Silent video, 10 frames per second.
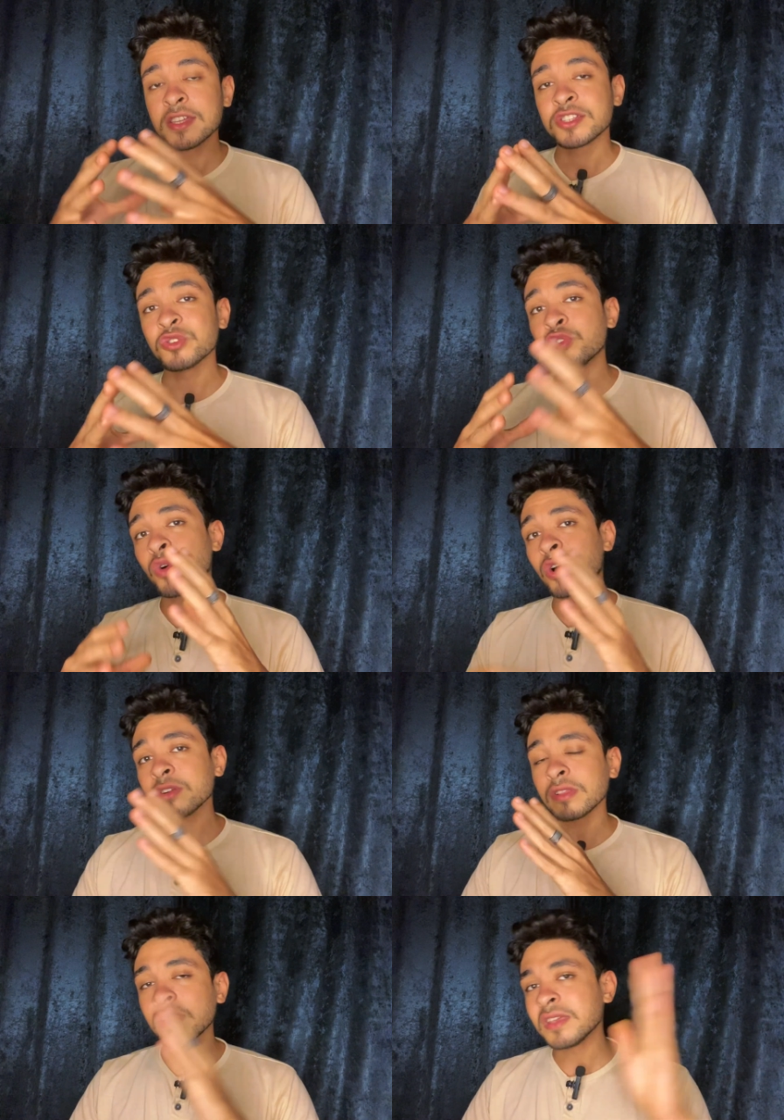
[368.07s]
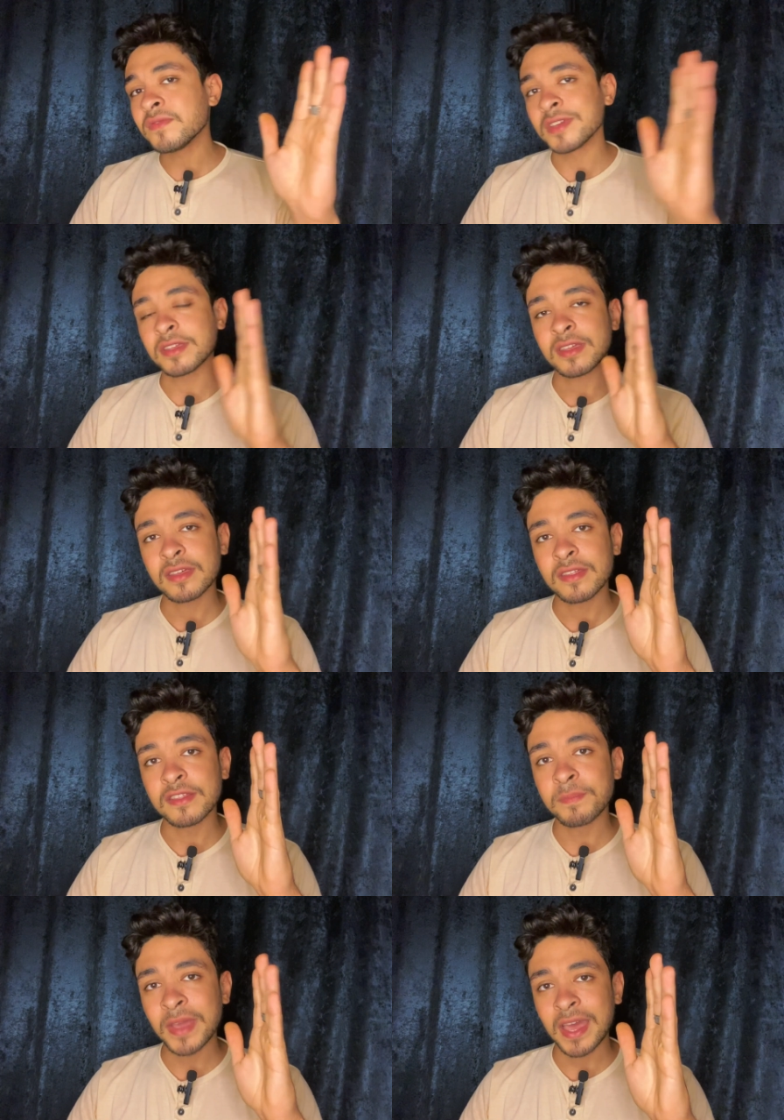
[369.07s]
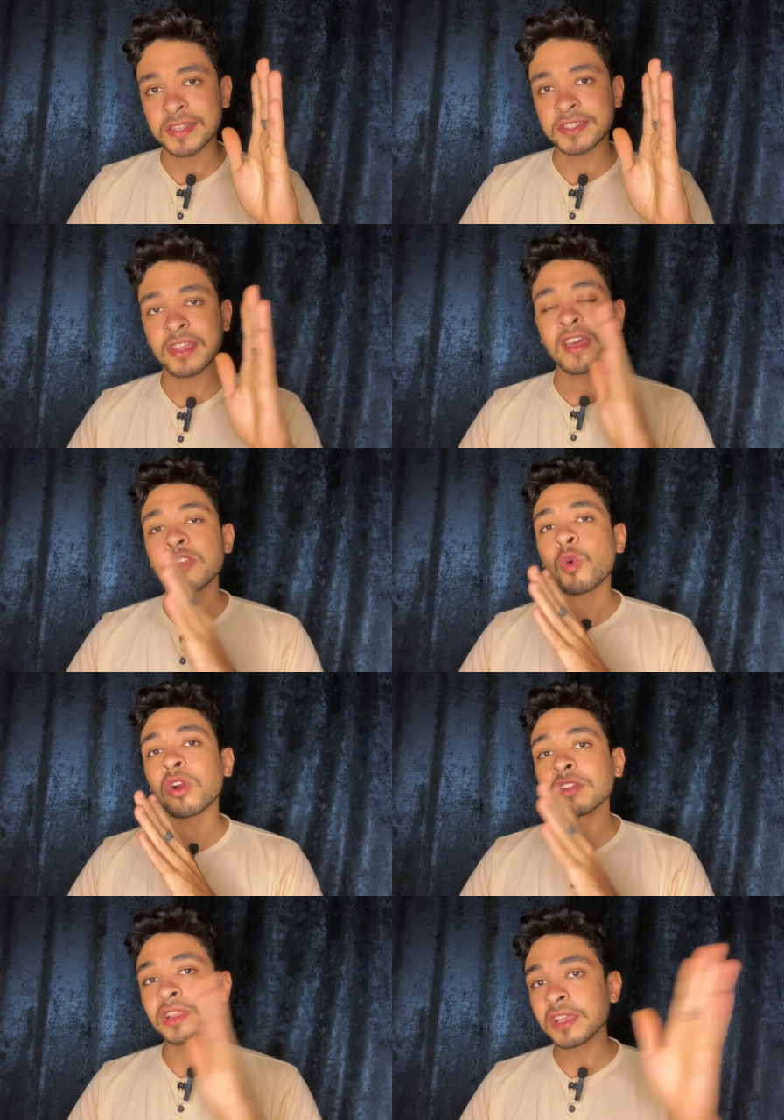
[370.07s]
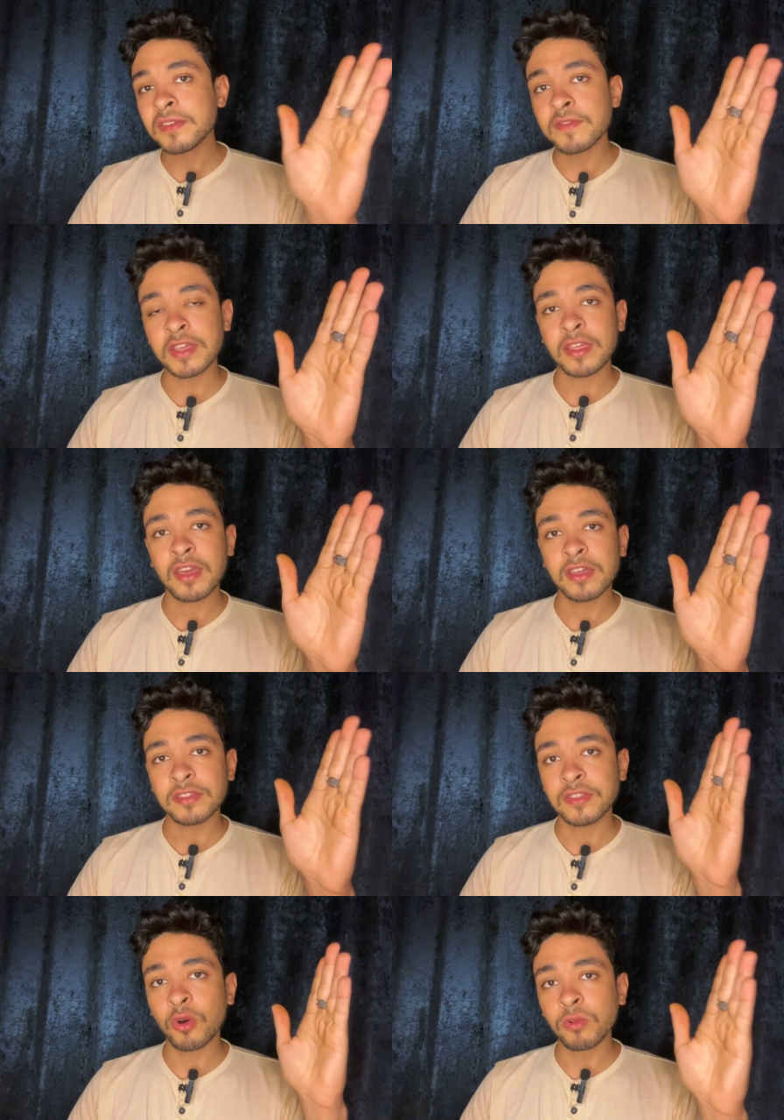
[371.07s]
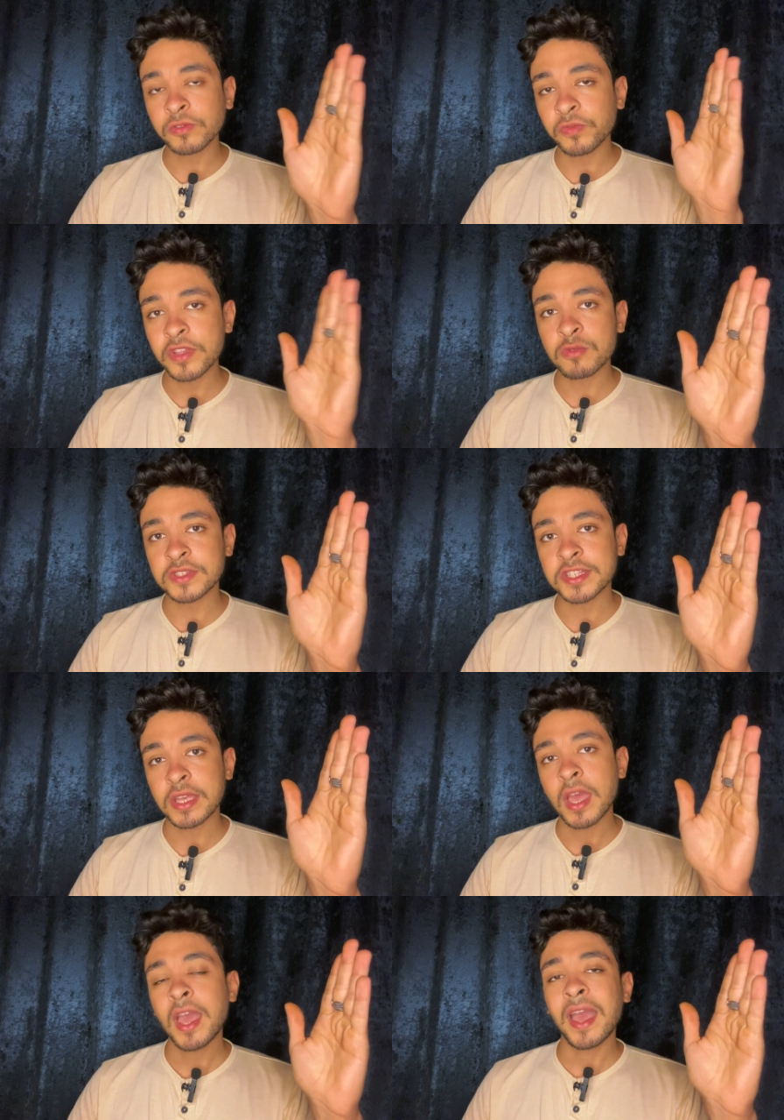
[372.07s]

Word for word: So you are leaving the past, you are leaving the old frequency,